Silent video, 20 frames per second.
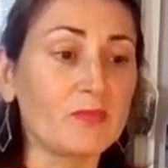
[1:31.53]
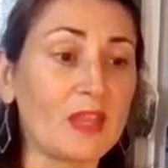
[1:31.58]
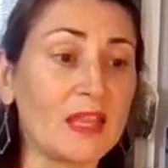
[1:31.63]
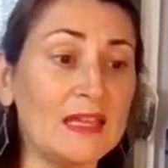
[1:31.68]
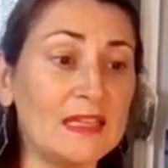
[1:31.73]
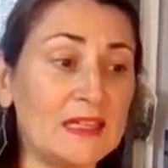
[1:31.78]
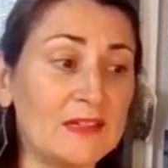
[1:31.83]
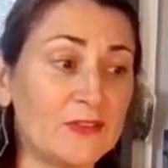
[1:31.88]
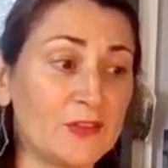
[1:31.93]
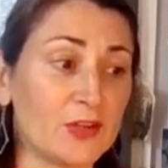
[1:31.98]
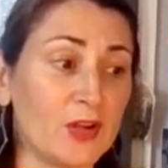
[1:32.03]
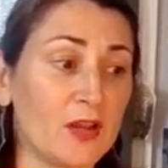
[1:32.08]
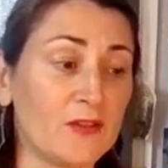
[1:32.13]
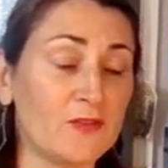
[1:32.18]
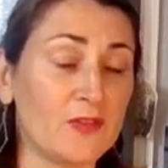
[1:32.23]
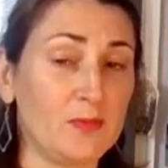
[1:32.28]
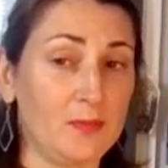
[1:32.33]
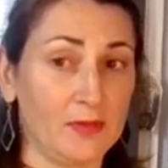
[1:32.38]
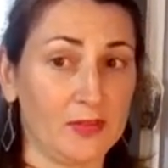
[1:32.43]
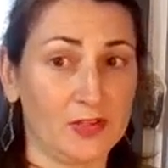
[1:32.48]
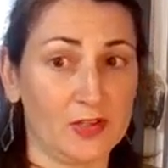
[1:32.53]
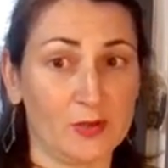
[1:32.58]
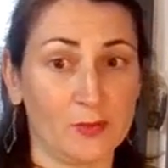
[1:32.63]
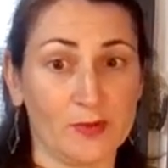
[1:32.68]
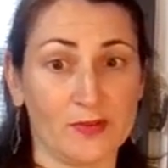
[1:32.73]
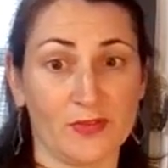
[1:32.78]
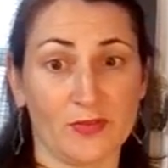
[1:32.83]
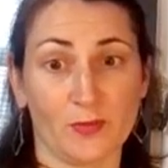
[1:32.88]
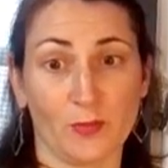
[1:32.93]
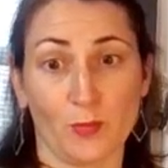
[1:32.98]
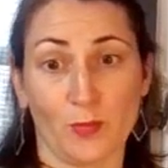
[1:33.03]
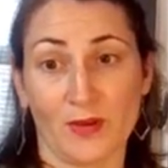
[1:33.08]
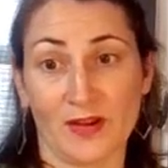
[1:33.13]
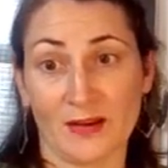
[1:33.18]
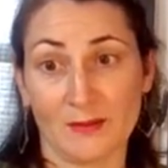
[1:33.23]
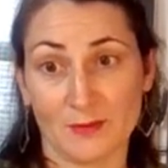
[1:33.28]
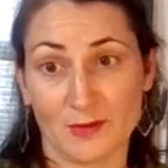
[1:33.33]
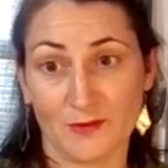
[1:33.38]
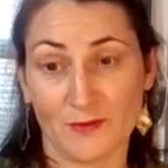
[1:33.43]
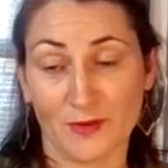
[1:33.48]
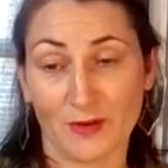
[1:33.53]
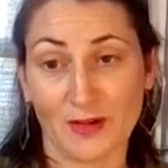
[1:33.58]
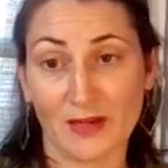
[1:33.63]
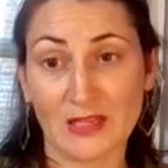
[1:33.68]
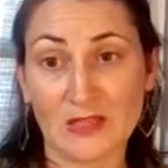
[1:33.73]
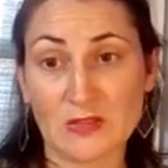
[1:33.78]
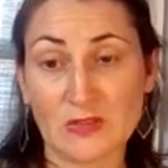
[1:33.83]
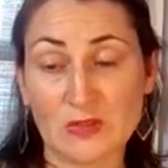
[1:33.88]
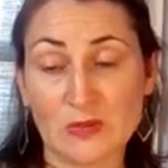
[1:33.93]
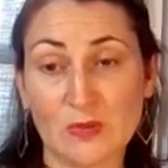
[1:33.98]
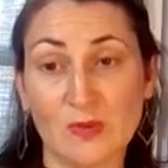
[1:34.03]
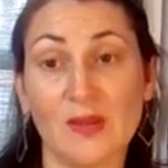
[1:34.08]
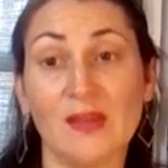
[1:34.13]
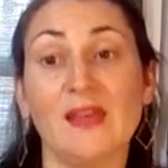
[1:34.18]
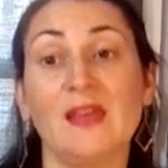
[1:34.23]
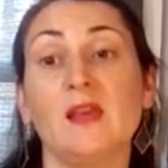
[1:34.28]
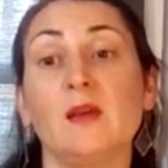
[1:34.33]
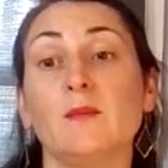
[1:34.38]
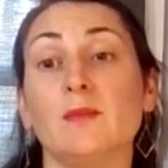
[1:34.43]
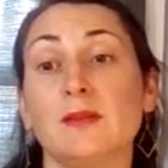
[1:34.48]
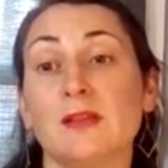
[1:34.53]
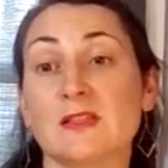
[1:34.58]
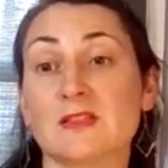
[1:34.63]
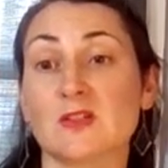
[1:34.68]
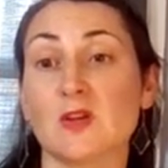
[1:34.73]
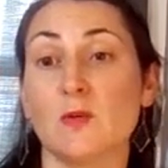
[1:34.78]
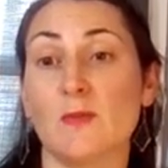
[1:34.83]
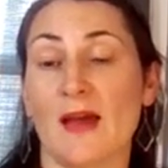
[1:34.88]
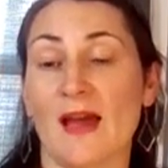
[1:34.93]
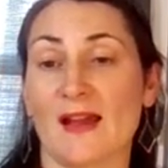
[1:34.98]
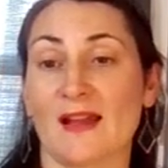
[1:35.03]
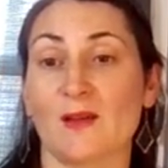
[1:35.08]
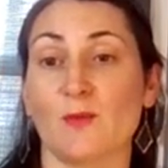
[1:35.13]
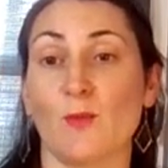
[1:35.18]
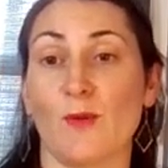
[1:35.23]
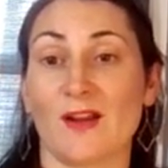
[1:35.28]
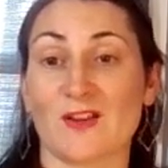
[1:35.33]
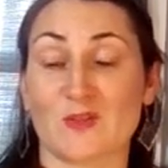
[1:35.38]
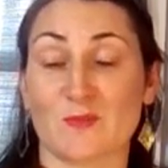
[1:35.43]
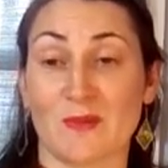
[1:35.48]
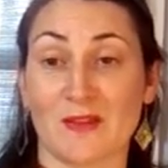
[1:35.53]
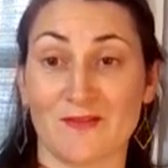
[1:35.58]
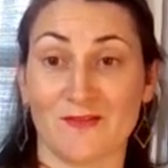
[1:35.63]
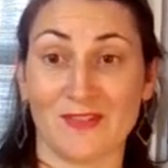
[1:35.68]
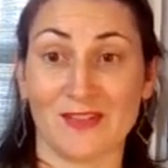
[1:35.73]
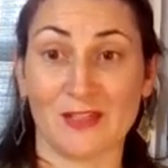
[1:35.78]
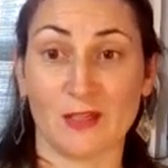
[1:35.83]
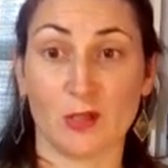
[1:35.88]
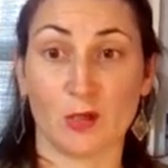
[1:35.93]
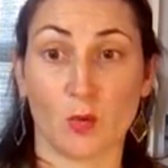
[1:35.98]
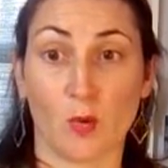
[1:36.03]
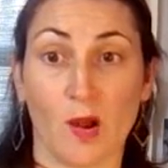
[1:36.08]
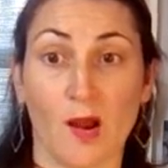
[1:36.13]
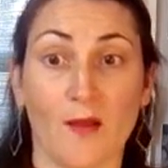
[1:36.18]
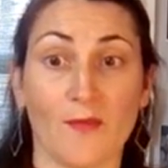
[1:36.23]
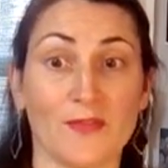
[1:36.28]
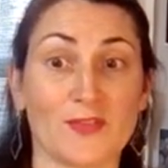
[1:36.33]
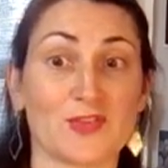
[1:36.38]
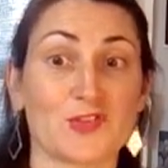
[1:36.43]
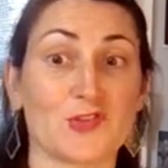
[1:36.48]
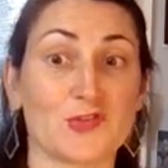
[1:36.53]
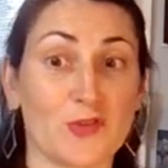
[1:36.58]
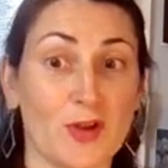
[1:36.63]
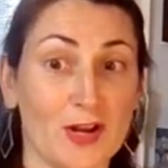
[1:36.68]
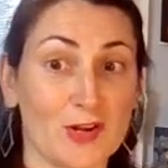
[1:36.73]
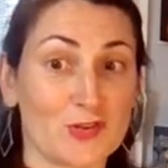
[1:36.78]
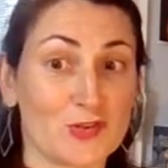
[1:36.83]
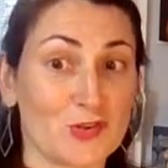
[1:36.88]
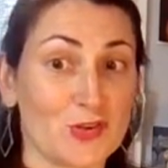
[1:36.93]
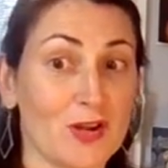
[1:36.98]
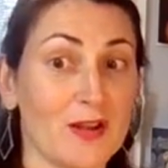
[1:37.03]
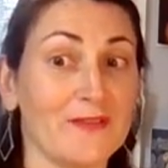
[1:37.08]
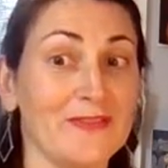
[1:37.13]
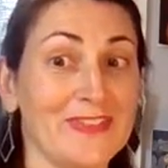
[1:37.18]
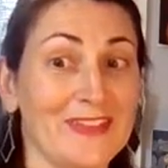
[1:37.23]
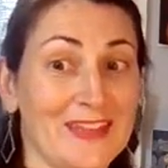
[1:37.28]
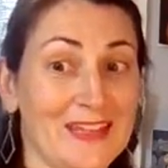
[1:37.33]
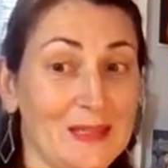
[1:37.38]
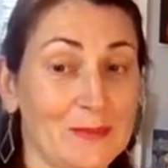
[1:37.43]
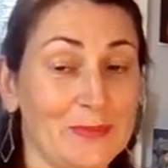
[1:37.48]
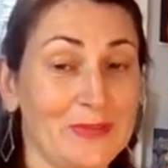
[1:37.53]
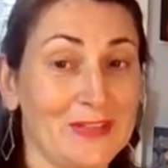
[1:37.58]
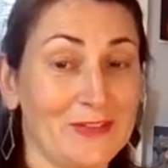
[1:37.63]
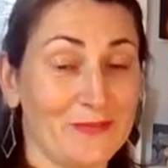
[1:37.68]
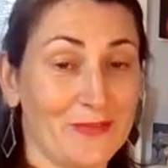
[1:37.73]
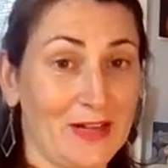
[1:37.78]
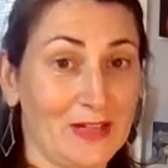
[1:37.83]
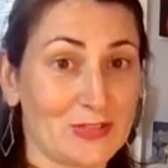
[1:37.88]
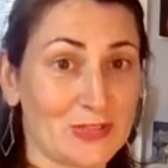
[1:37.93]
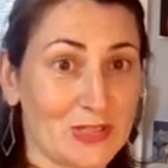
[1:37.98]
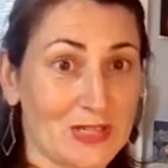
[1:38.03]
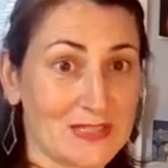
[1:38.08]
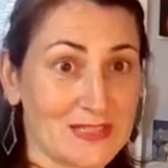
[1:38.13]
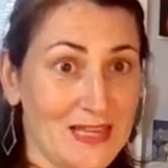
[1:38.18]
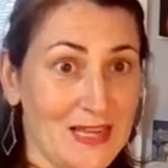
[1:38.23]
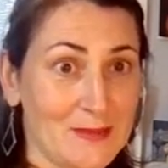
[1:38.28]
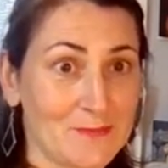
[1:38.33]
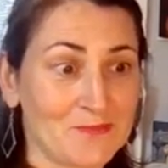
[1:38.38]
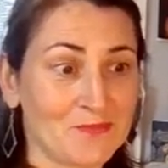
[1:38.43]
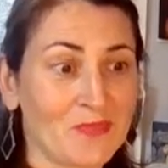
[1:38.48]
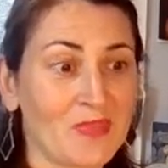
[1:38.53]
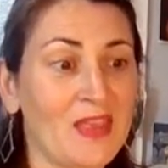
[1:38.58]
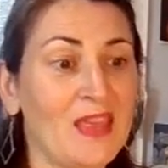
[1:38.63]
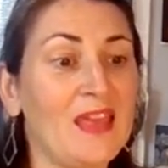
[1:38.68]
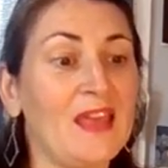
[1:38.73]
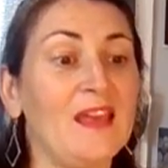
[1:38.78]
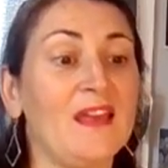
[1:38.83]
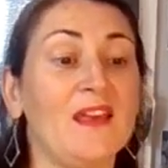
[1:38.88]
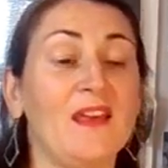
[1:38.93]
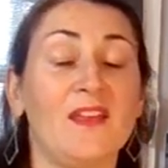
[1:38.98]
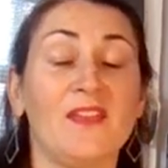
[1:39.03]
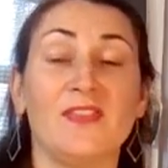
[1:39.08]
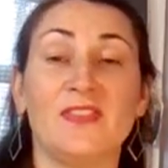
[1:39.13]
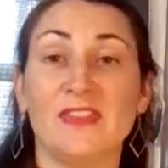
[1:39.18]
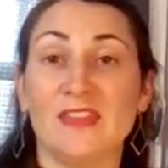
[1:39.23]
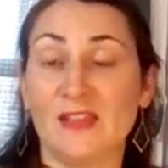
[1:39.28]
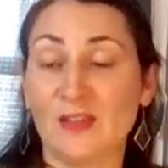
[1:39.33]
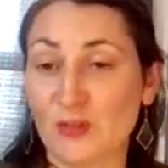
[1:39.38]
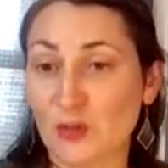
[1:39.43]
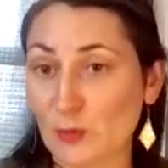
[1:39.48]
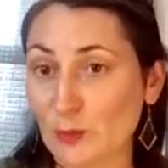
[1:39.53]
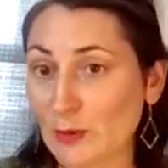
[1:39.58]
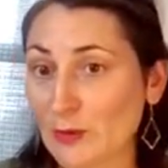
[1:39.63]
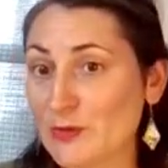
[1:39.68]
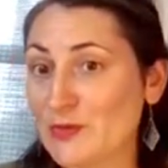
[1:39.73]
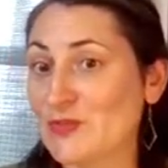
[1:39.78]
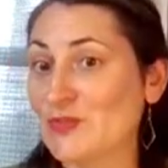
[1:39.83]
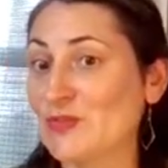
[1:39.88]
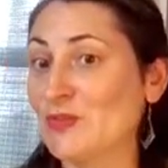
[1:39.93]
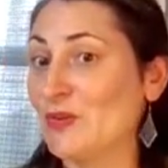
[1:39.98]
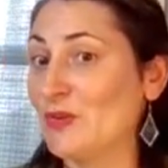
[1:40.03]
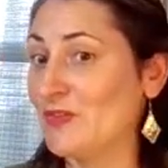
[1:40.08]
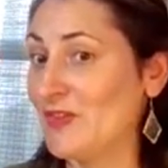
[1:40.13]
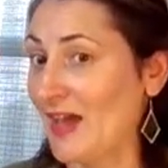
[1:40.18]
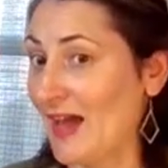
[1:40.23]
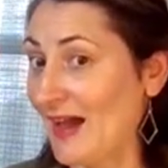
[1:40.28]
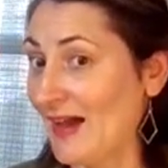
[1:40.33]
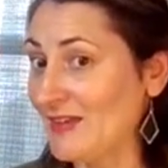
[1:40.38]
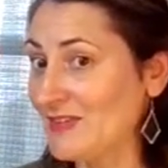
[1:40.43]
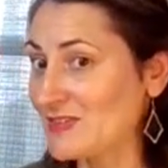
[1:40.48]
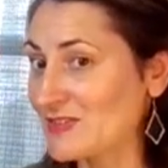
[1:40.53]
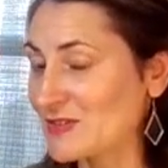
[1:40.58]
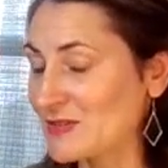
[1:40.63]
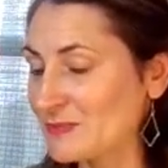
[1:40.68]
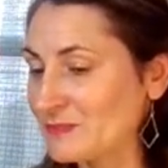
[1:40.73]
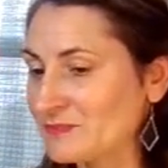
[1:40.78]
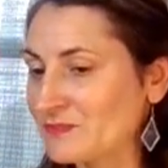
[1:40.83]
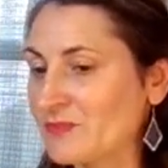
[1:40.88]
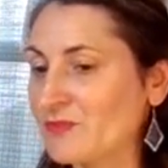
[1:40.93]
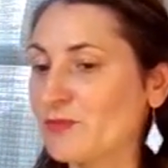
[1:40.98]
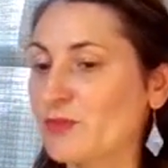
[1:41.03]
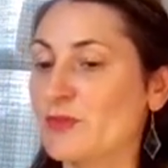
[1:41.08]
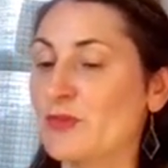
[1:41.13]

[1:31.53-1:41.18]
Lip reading: And if you're unfamiliar with what I'm referring to, please go back and watch my video on the structure of the AP French exam. The interpersonal task, for